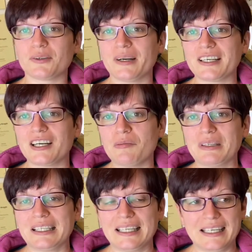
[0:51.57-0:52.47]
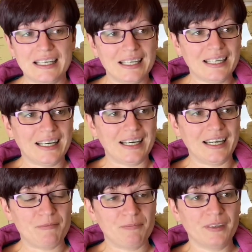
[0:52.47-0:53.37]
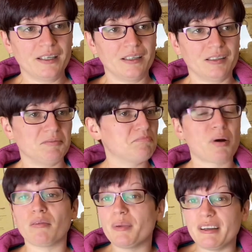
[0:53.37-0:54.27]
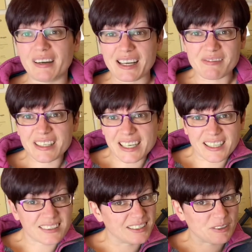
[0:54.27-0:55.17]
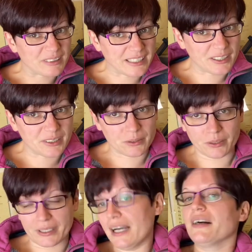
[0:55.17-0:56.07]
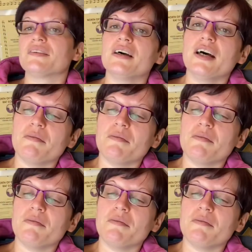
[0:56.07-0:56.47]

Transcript: quite commonly. Probably fine for cats, I don't really know, I don't know cats.